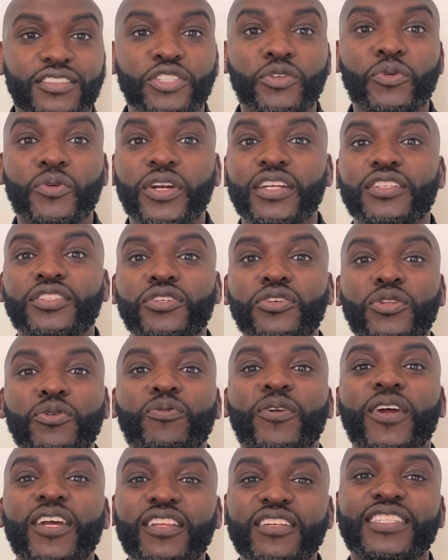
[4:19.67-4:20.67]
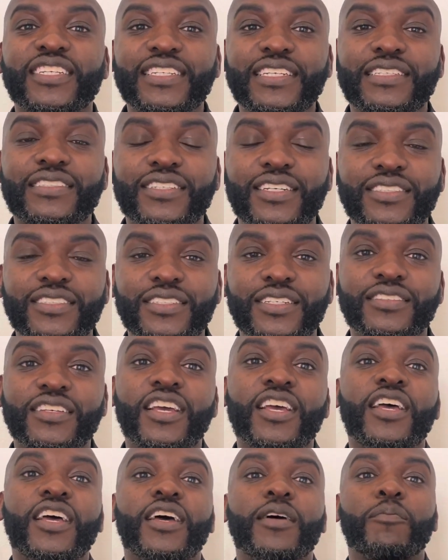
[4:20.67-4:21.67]
You want to do the regular techniques such as
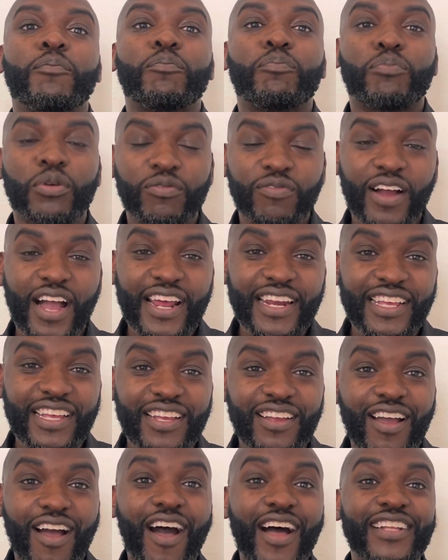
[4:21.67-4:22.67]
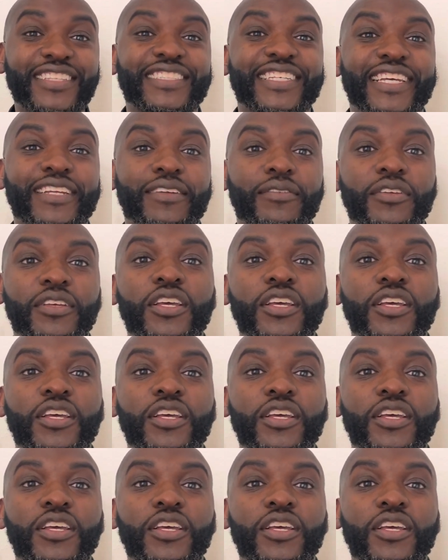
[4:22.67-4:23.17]
providing content.